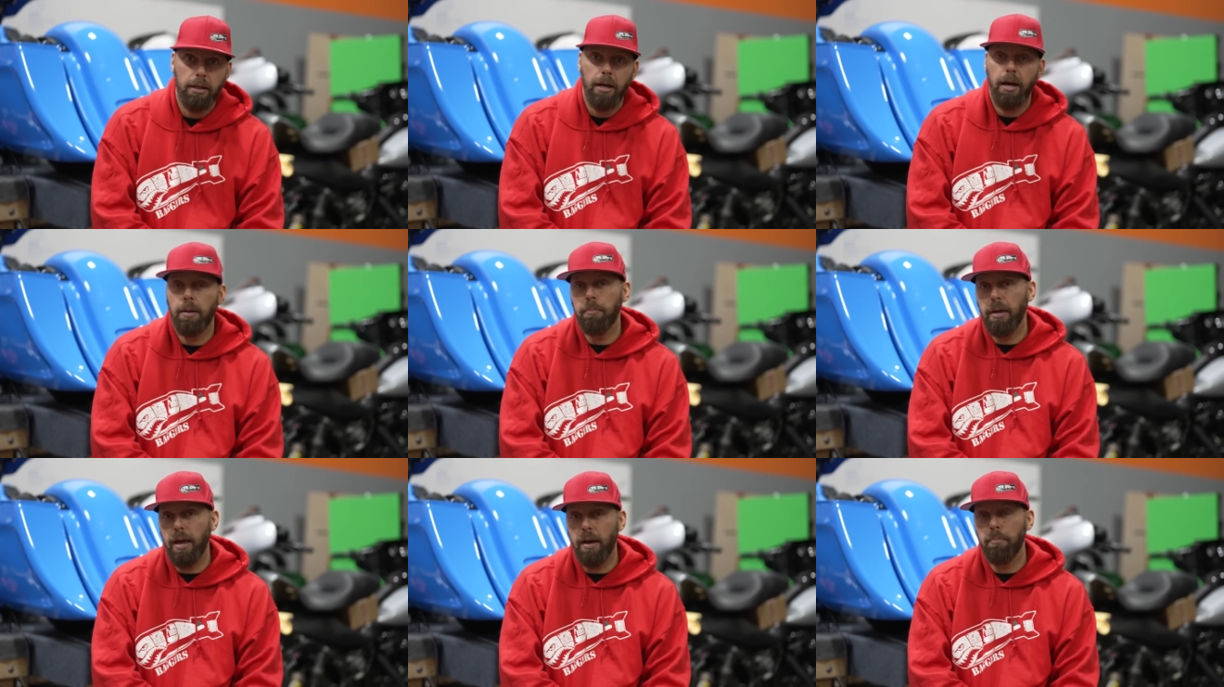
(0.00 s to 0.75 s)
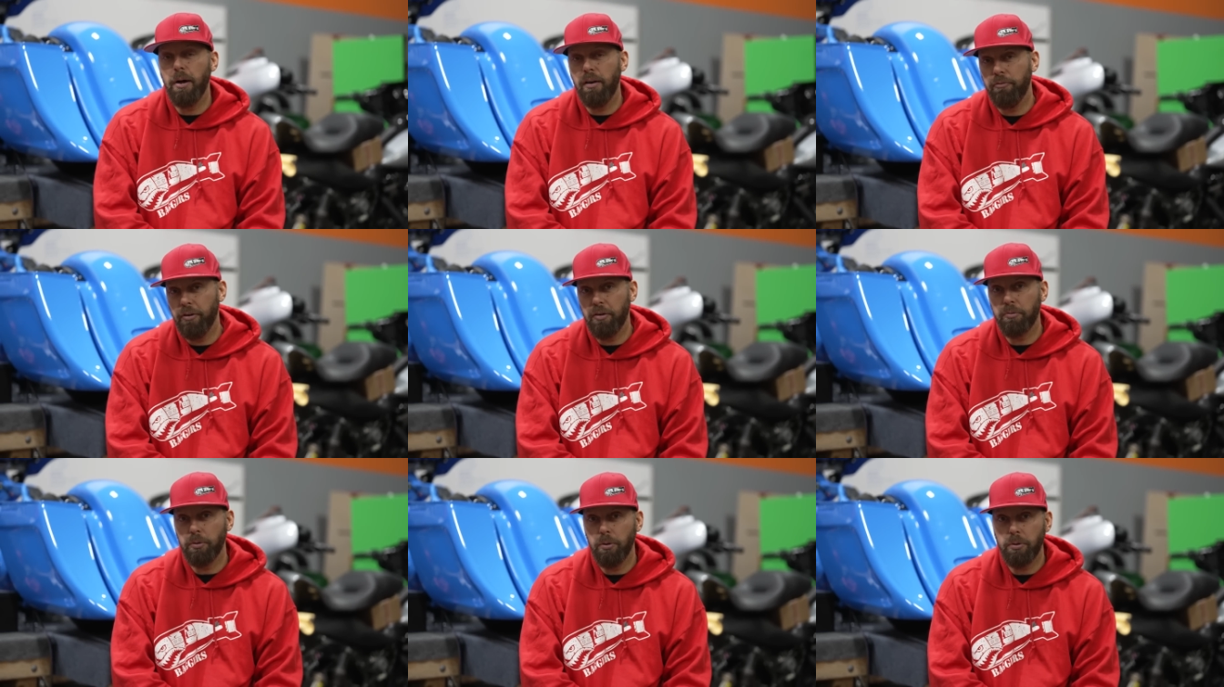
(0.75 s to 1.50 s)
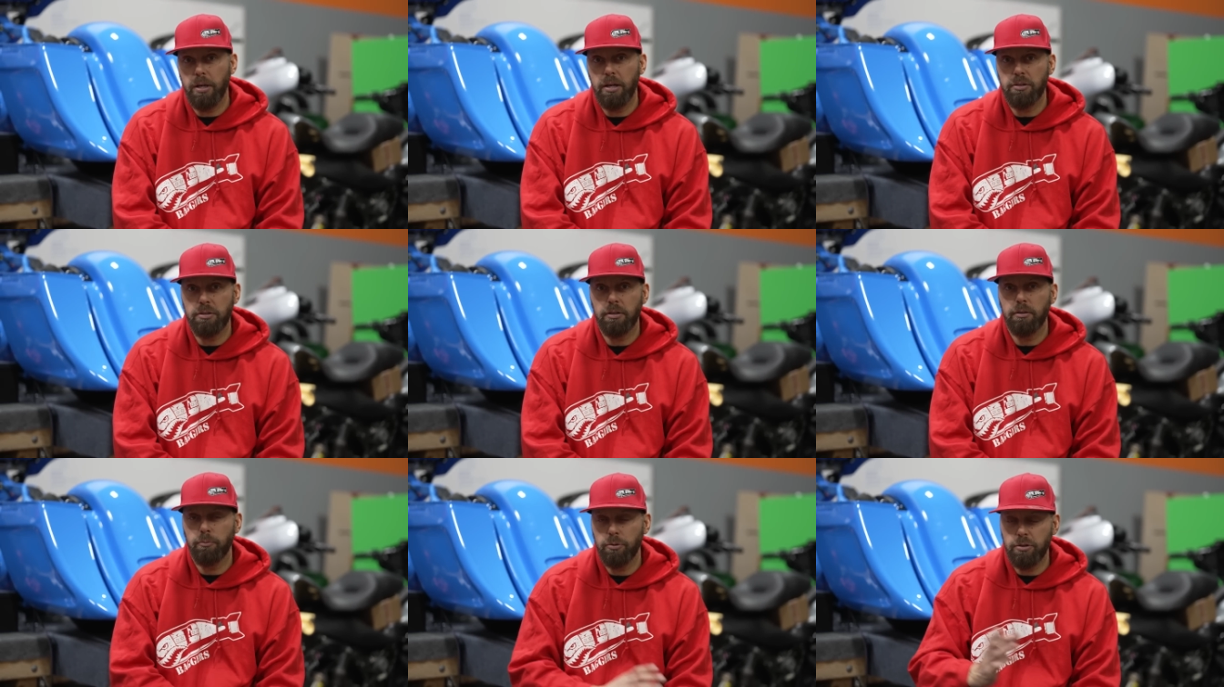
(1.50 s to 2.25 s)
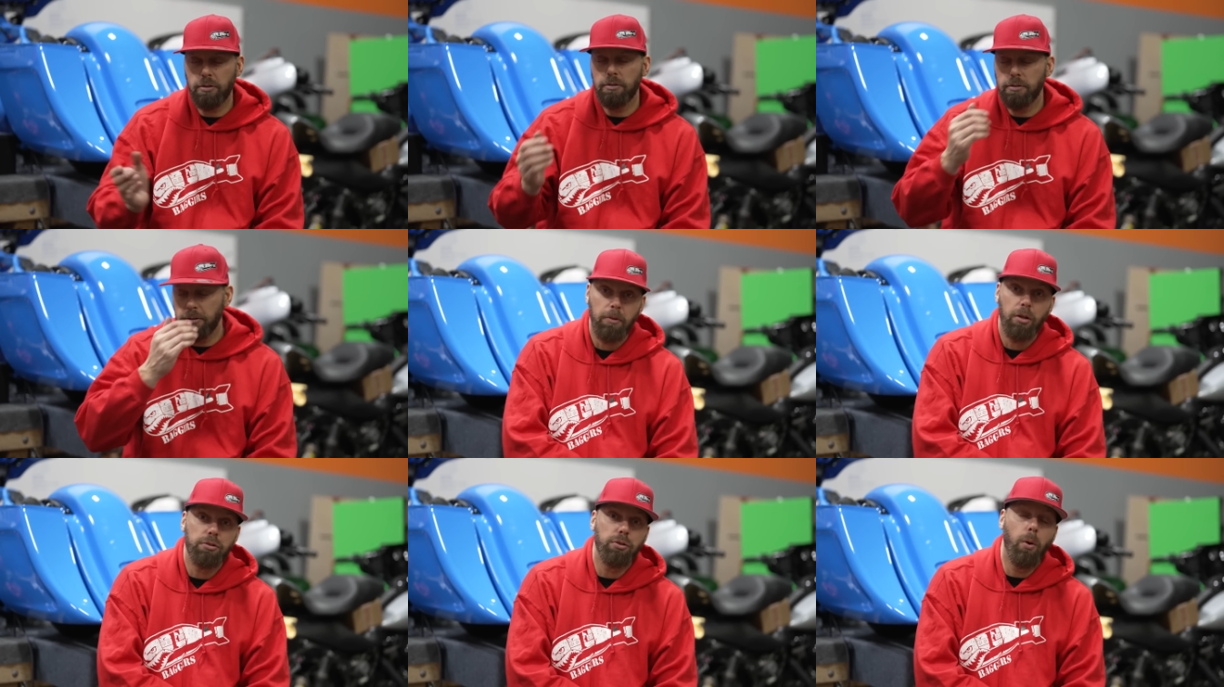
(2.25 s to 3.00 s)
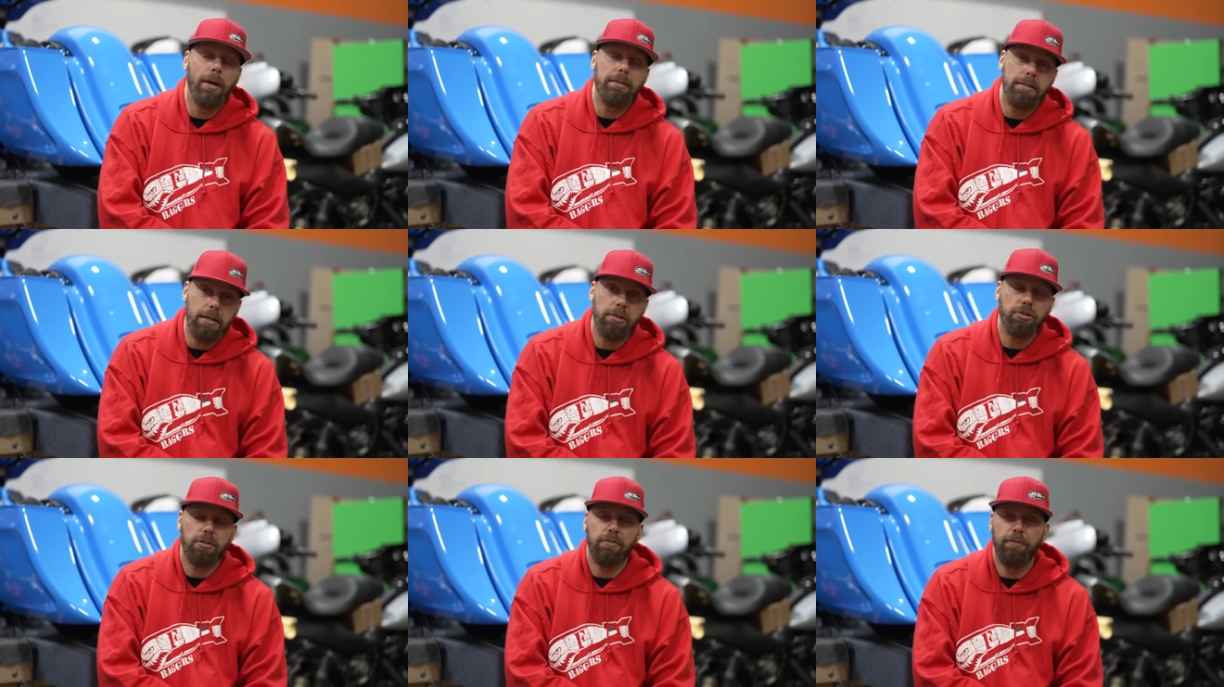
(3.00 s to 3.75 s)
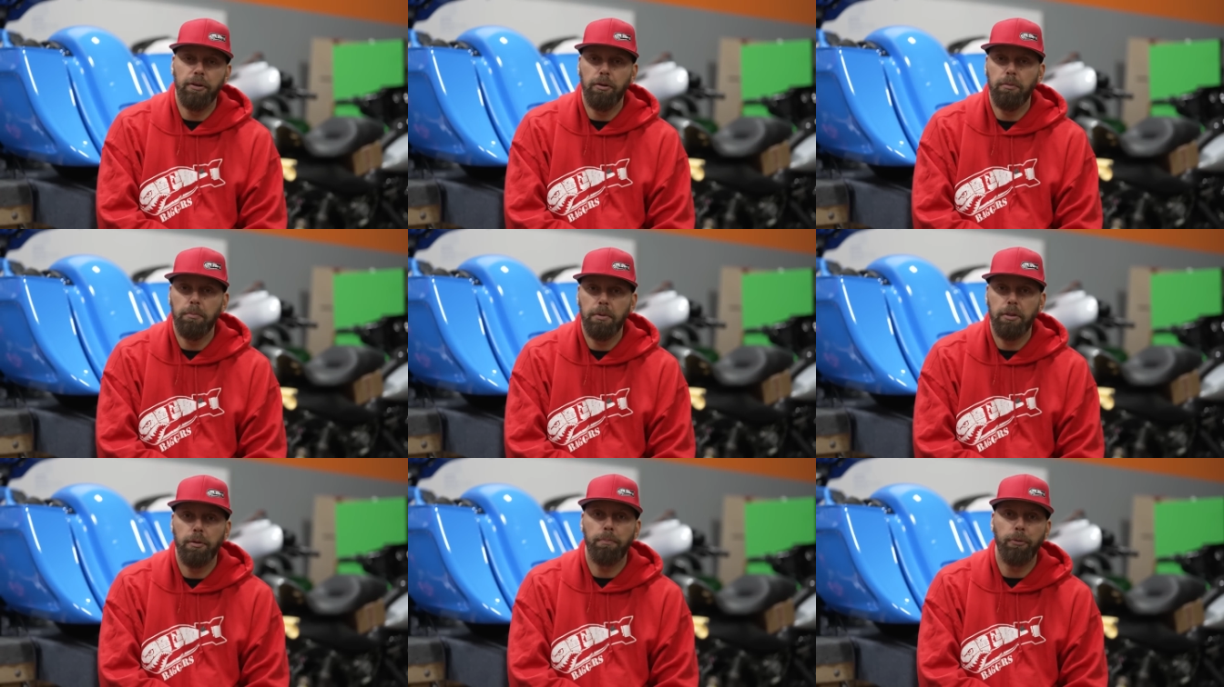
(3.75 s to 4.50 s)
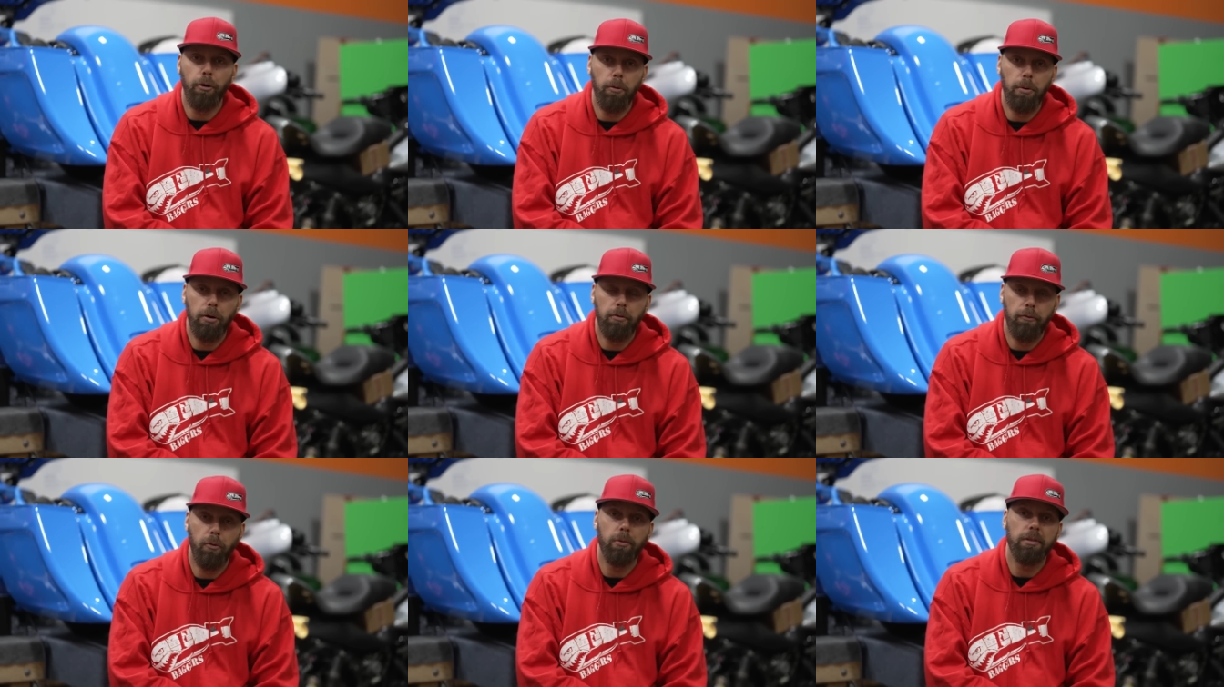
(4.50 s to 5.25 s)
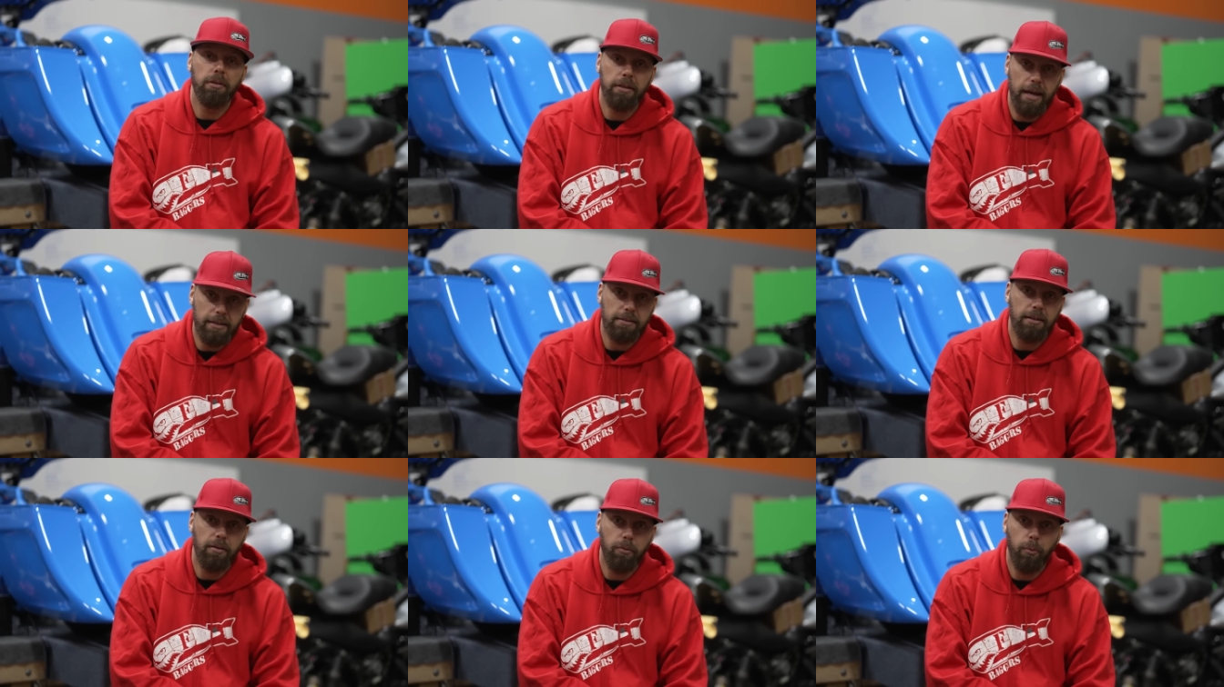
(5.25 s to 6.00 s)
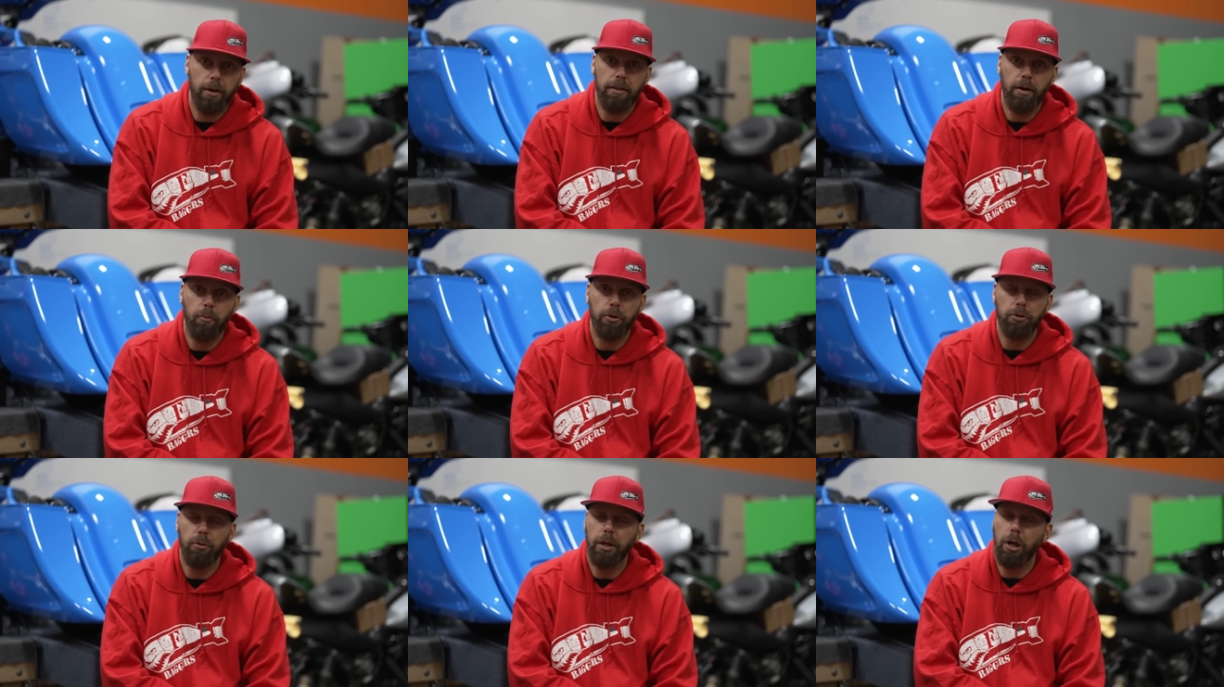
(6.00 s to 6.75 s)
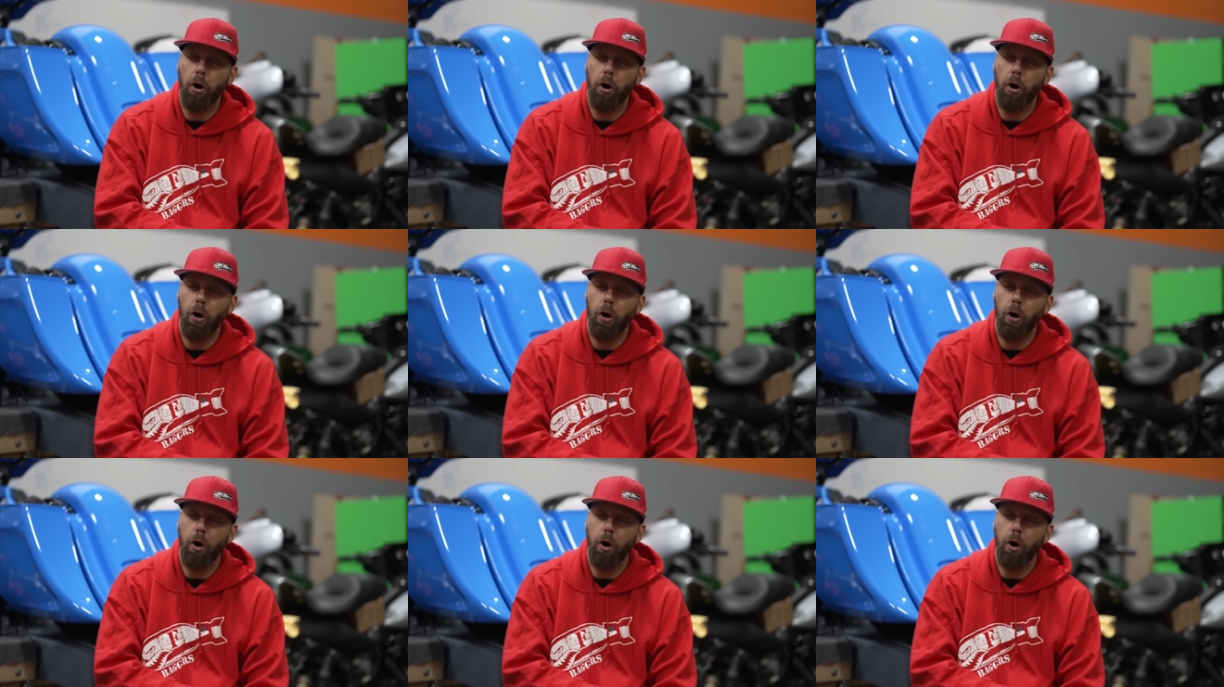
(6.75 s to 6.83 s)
I'm at my favorite location, which is, so I did just film the promo for the next giveaway that we're doing.